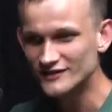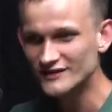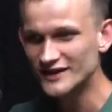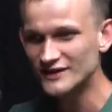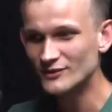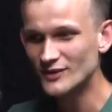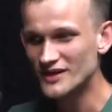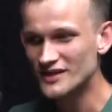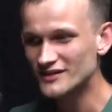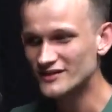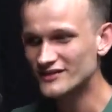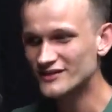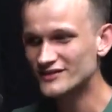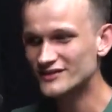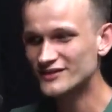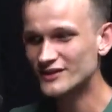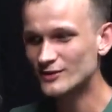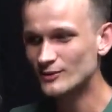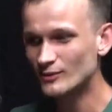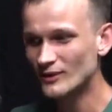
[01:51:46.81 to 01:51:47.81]
Like,
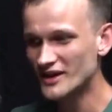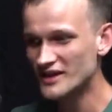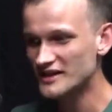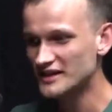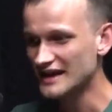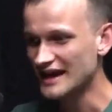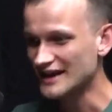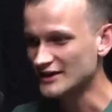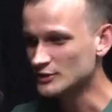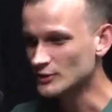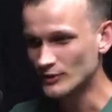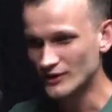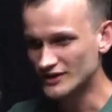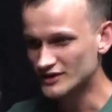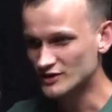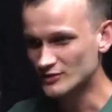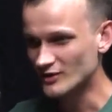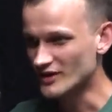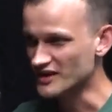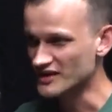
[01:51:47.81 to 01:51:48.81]
there was Catcoin,
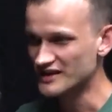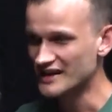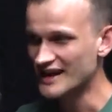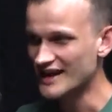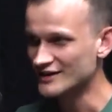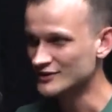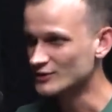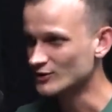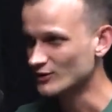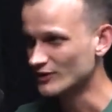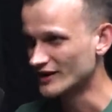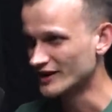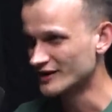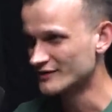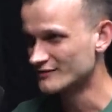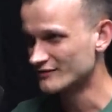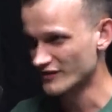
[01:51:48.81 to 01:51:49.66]
there was Nancoin.